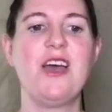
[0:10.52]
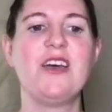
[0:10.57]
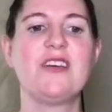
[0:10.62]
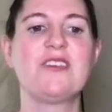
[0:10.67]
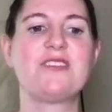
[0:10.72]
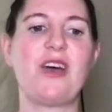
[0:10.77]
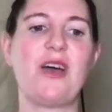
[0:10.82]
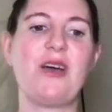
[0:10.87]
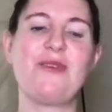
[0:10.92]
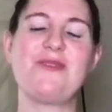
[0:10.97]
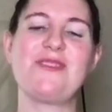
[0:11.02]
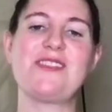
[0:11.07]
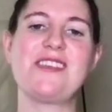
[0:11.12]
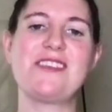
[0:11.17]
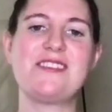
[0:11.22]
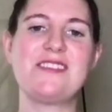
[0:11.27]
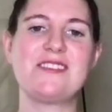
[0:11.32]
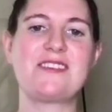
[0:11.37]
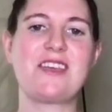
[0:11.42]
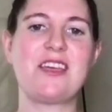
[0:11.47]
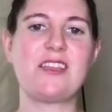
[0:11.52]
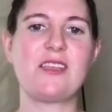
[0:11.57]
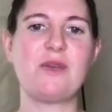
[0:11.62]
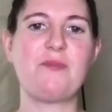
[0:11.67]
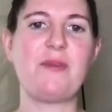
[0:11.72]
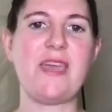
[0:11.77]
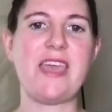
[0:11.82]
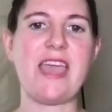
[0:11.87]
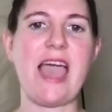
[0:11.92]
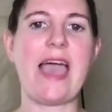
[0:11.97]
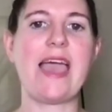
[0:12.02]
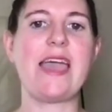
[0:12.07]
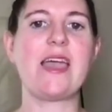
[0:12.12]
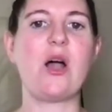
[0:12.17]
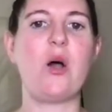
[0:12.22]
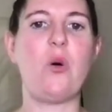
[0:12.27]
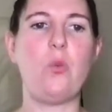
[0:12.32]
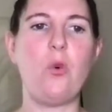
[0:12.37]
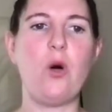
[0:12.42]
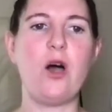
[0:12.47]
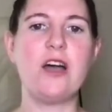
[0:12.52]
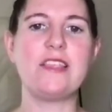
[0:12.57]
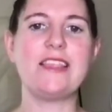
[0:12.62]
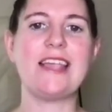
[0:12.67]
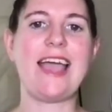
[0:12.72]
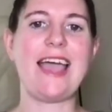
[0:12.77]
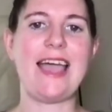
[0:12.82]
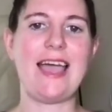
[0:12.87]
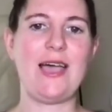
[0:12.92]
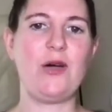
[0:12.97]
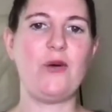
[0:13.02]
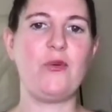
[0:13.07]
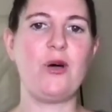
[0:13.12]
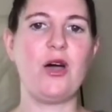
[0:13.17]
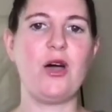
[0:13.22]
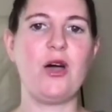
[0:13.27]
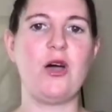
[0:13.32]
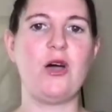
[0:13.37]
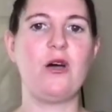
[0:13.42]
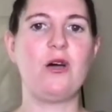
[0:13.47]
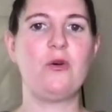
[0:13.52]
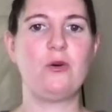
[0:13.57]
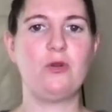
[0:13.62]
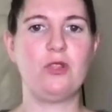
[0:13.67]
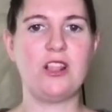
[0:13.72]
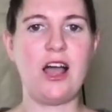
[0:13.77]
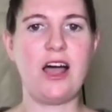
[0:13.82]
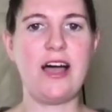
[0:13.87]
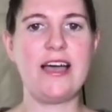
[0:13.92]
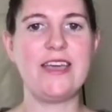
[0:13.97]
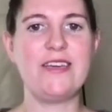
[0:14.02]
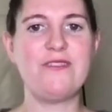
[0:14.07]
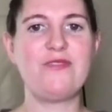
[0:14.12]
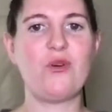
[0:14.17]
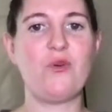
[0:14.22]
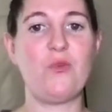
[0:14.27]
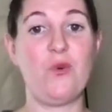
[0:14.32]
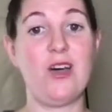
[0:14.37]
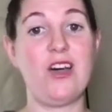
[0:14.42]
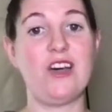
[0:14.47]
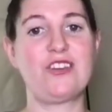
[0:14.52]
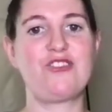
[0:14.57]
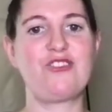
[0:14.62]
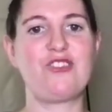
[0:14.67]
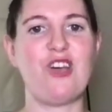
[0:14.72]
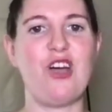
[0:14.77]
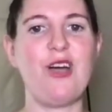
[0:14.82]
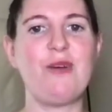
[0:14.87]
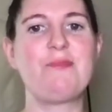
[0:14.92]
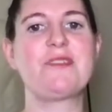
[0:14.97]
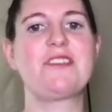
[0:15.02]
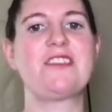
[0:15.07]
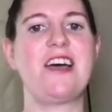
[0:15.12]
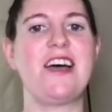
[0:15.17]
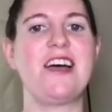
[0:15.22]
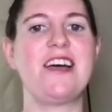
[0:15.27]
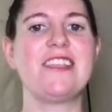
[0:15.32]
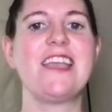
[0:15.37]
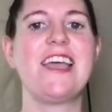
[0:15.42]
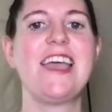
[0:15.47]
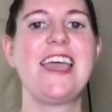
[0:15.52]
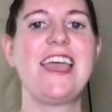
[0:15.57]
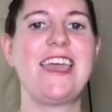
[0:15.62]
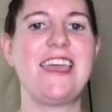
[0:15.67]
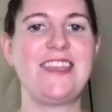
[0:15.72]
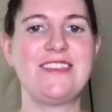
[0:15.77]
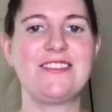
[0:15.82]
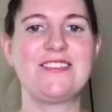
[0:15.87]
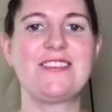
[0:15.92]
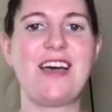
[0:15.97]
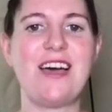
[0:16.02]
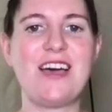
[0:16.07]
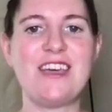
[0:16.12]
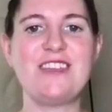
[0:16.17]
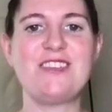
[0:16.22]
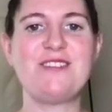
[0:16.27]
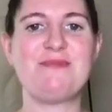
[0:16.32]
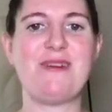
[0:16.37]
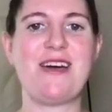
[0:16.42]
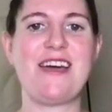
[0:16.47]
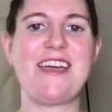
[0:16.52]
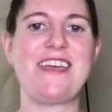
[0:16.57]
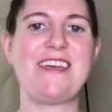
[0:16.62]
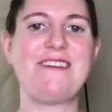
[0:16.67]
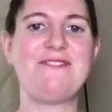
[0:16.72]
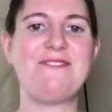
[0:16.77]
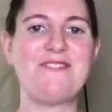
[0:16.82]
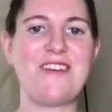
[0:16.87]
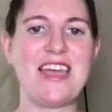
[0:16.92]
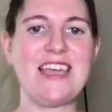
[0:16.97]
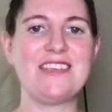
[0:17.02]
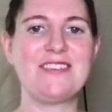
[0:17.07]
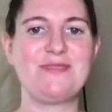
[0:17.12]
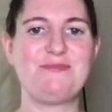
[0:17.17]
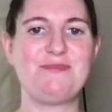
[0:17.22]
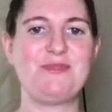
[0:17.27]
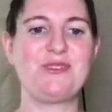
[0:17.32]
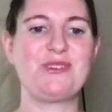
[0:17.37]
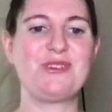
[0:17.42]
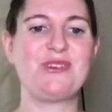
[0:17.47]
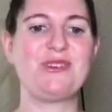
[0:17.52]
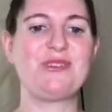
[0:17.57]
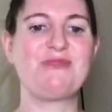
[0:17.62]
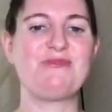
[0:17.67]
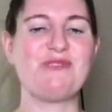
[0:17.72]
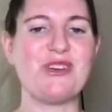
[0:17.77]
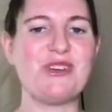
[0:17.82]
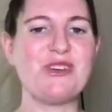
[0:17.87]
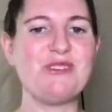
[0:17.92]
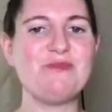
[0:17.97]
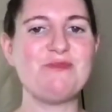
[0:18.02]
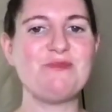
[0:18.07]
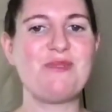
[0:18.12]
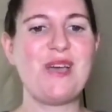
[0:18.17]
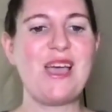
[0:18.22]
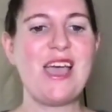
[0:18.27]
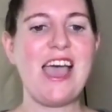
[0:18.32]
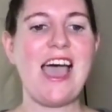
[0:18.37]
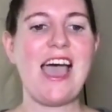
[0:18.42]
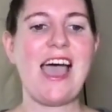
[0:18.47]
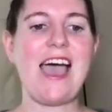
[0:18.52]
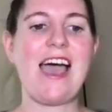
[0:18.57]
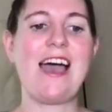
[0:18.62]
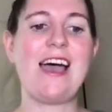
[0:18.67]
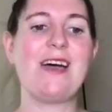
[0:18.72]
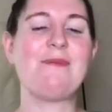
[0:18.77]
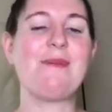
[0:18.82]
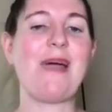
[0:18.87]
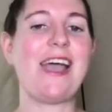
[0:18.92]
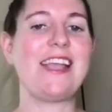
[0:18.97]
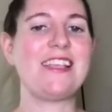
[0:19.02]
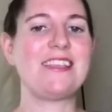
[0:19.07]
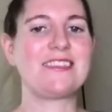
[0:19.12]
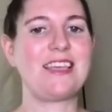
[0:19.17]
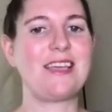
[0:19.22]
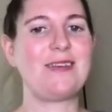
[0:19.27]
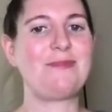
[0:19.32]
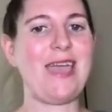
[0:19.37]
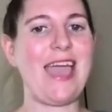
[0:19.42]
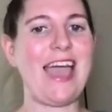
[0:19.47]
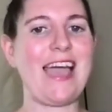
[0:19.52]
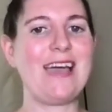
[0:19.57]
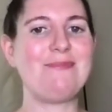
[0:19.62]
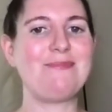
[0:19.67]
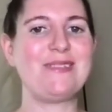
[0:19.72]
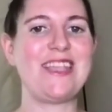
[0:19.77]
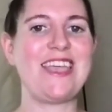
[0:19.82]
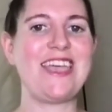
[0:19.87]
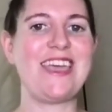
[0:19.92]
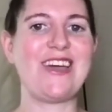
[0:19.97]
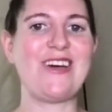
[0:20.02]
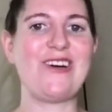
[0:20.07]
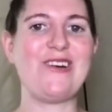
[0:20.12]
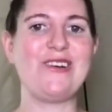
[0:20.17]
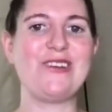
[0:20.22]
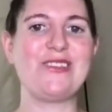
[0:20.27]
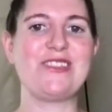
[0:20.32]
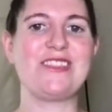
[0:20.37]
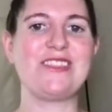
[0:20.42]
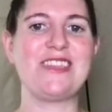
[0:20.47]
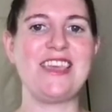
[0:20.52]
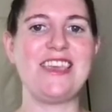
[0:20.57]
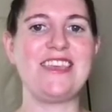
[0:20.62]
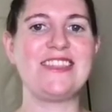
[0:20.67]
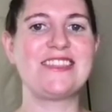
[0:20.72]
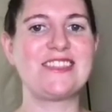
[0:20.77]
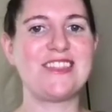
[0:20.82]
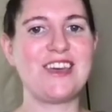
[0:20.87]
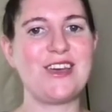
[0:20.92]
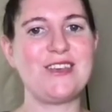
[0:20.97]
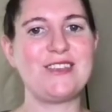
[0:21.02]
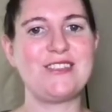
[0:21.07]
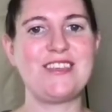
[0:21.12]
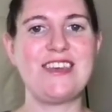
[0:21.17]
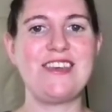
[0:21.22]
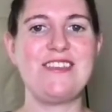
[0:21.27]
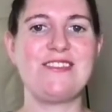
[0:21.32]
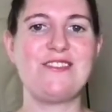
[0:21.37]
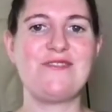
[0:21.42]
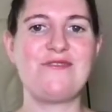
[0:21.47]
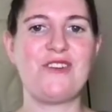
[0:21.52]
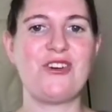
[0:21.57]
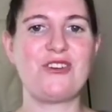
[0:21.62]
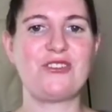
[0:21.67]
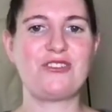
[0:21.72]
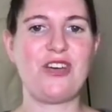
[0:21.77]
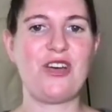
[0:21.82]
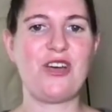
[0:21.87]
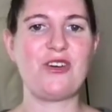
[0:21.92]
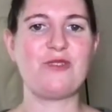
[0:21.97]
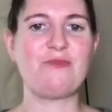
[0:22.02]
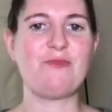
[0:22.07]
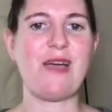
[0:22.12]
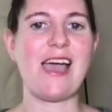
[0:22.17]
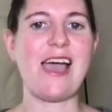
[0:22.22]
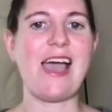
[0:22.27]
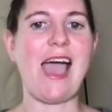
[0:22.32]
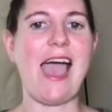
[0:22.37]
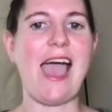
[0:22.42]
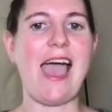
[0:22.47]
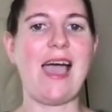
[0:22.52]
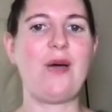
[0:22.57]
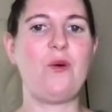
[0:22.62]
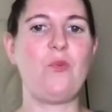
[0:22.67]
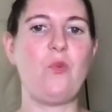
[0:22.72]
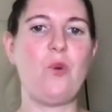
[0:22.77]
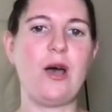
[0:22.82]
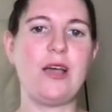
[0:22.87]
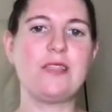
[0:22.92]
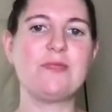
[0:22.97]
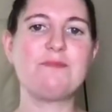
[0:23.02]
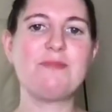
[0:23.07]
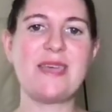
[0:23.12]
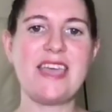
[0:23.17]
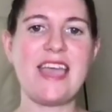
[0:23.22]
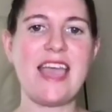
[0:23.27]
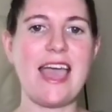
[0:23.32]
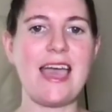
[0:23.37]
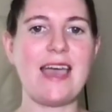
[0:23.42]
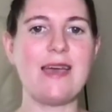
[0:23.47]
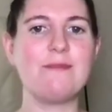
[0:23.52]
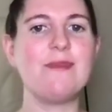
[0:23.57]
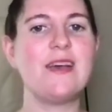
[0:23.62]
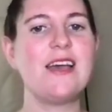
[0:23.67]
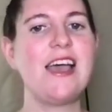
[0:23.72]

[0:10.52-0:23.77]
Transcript: So this is going to be a 1 hour live workshop done inside my Facebook group. And it's going to be happening on the 13th of October at 1 p.m.